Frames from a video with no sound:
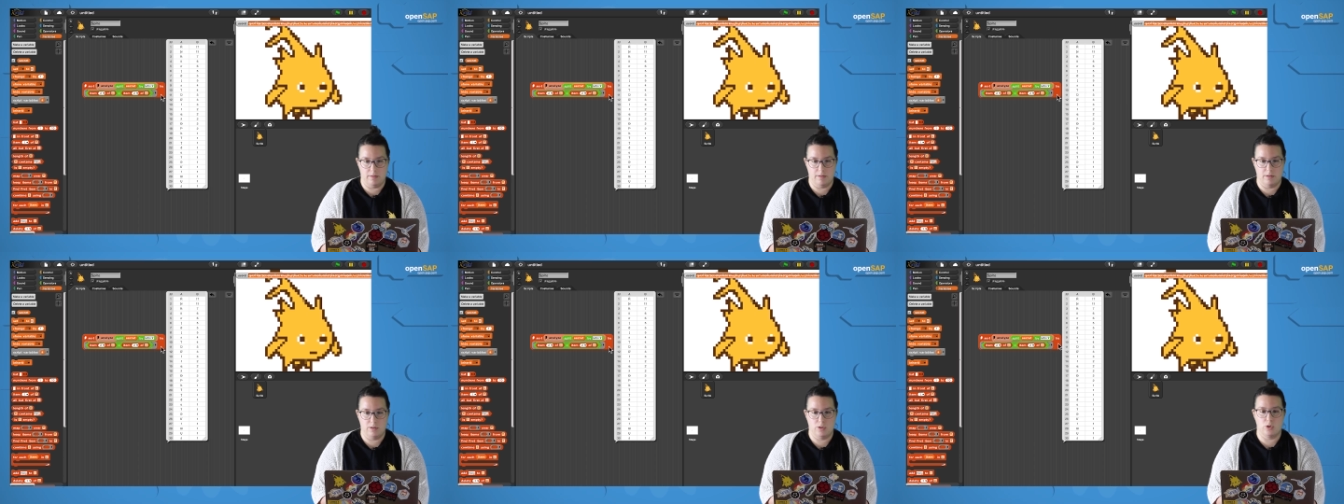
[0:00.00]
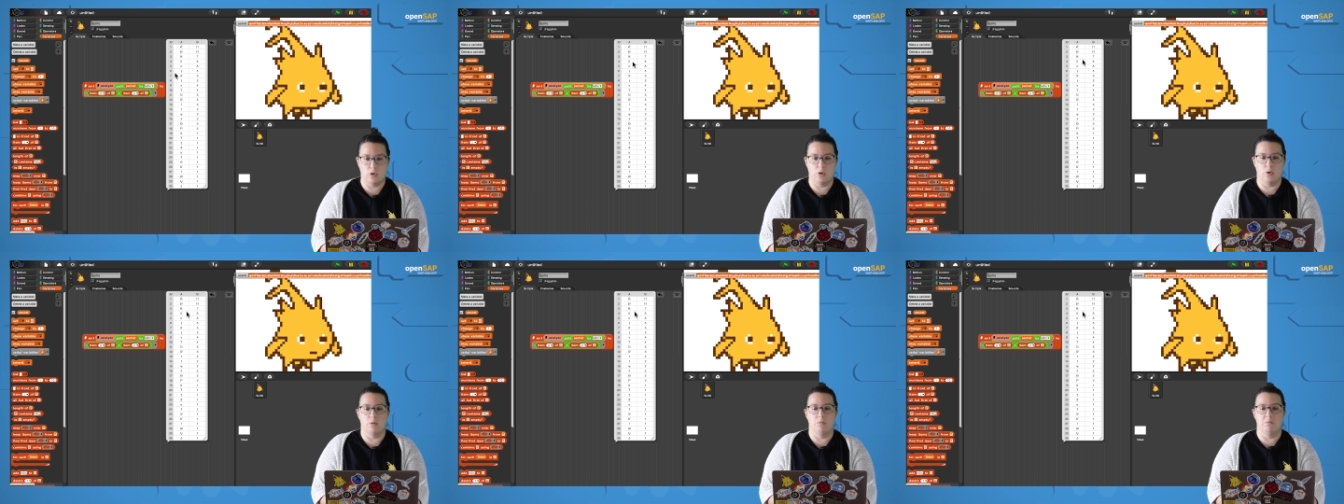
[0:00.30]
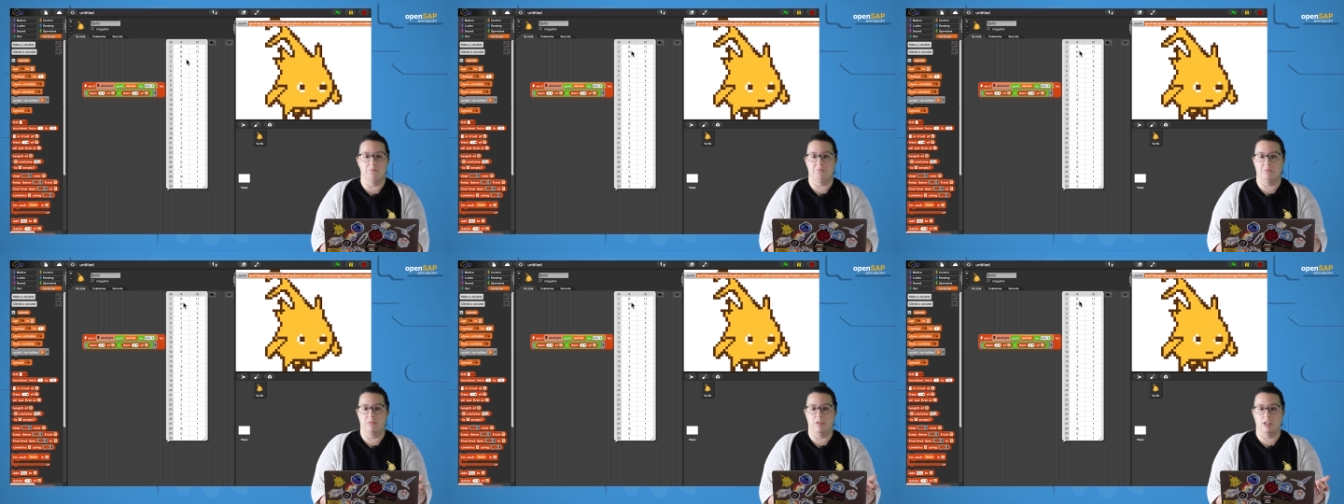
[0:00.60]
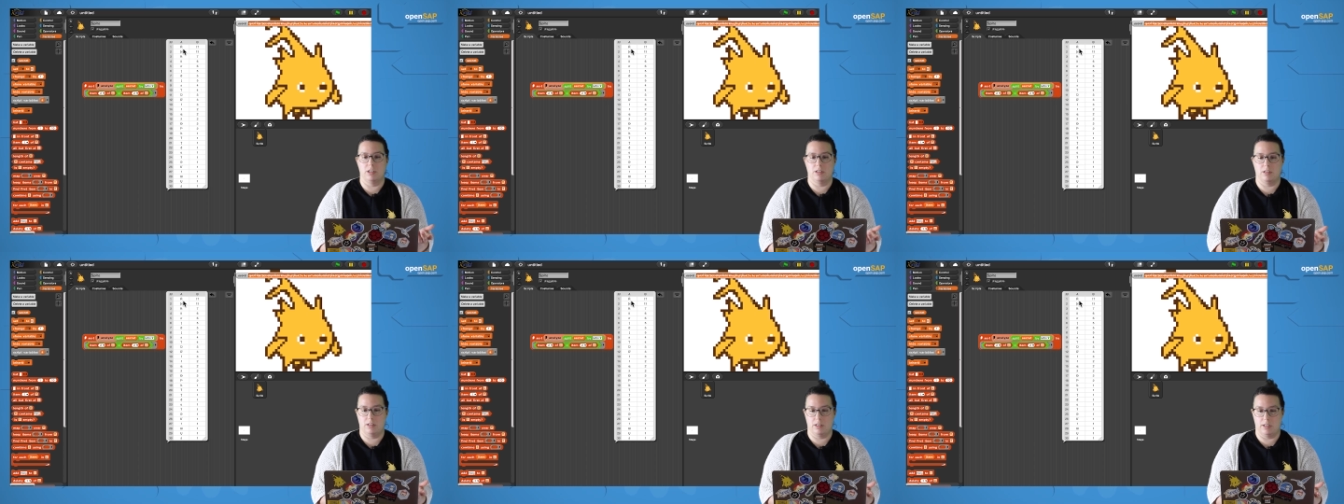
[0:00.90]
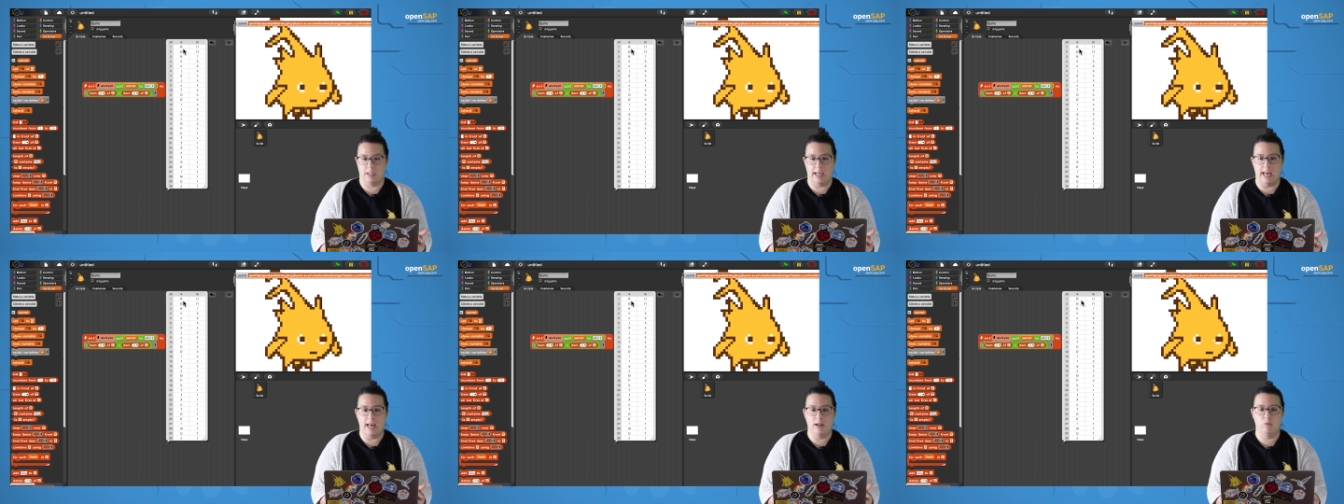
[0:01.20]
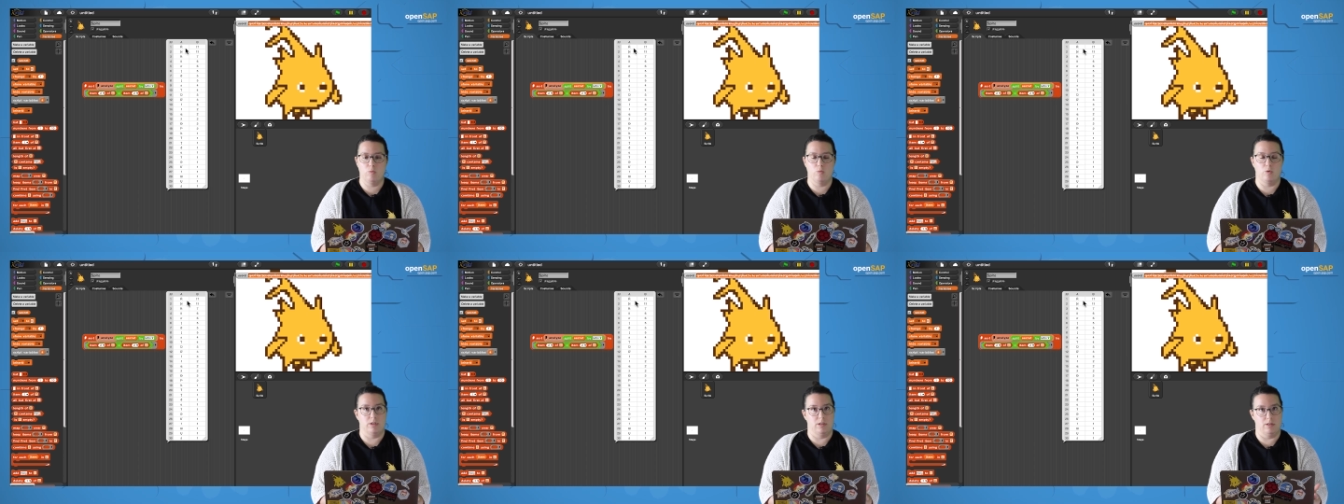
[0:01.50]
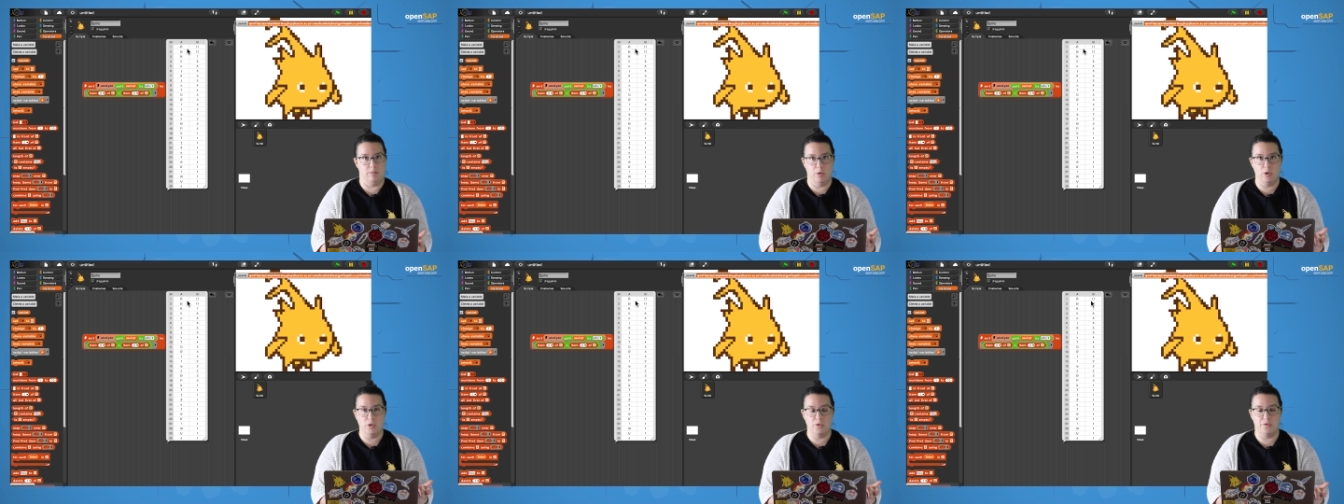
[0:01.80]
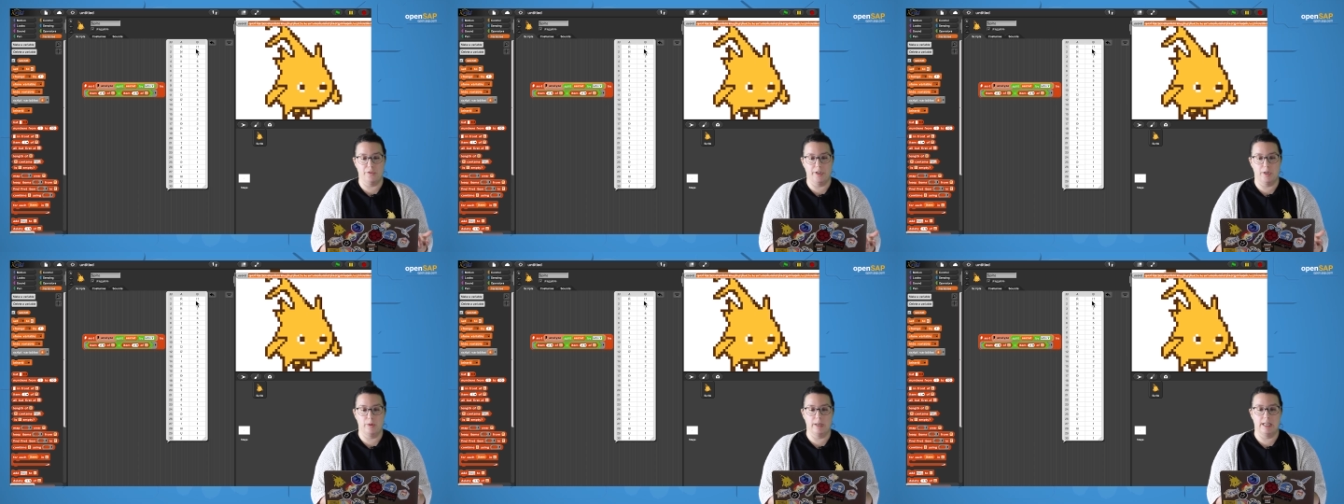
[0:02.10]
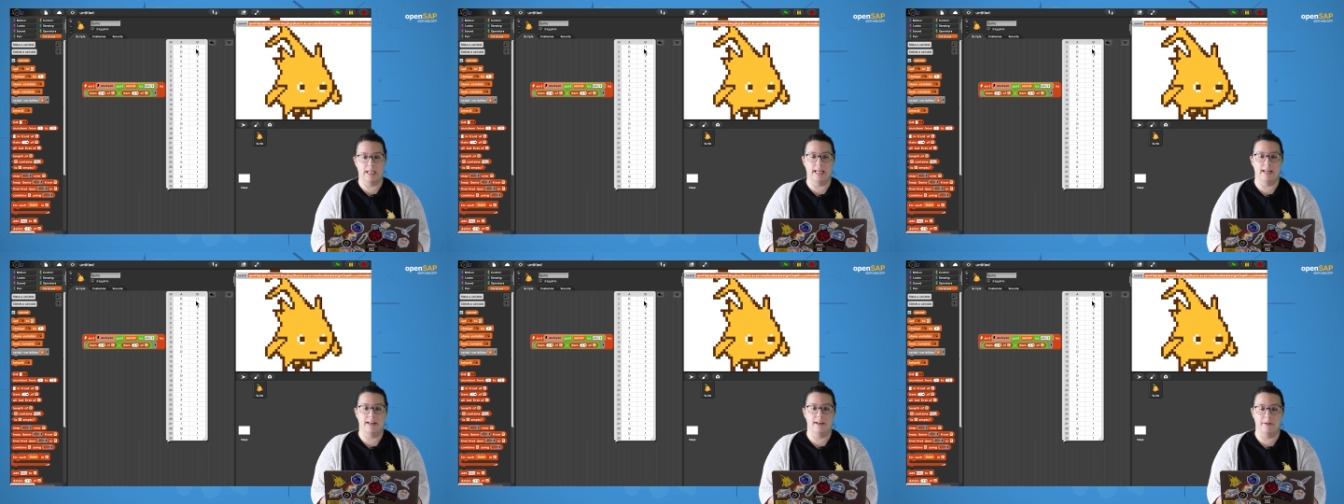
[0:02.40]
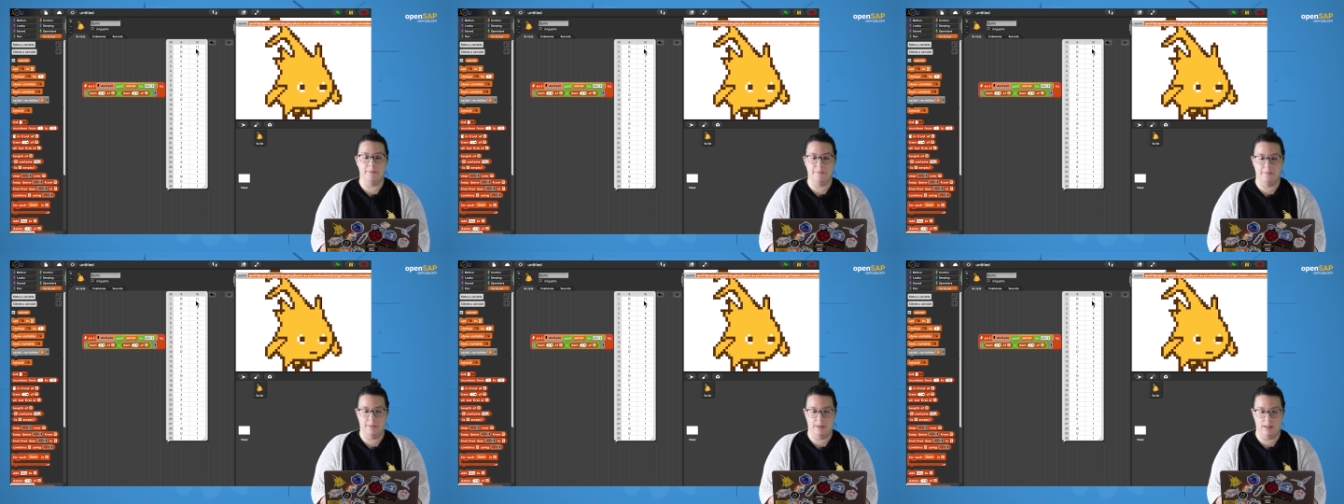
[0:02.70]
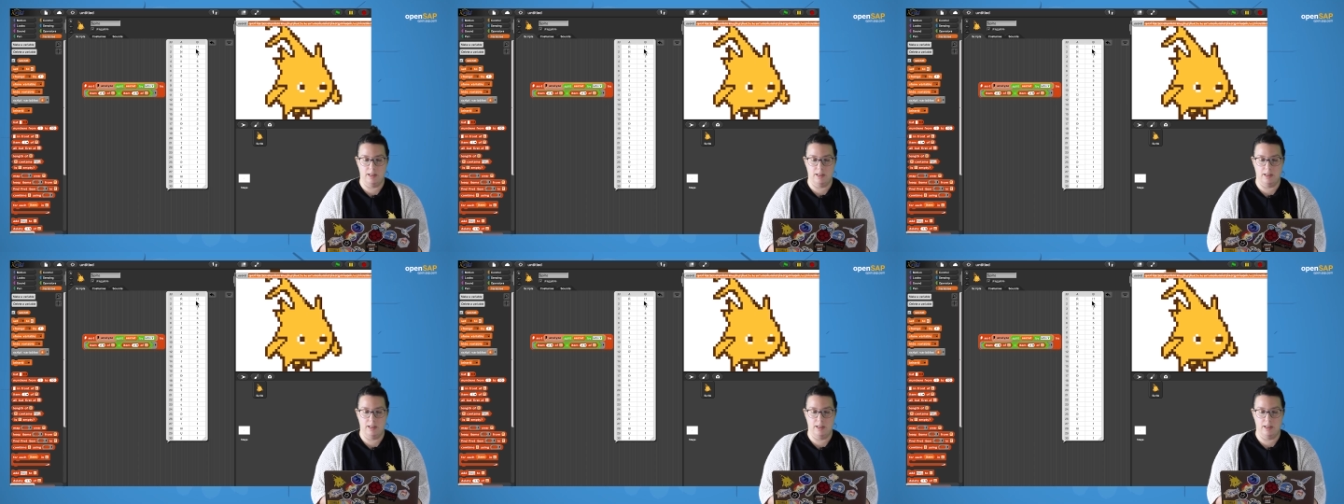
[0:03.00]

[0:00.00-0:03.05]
So this again was the most frequent letter,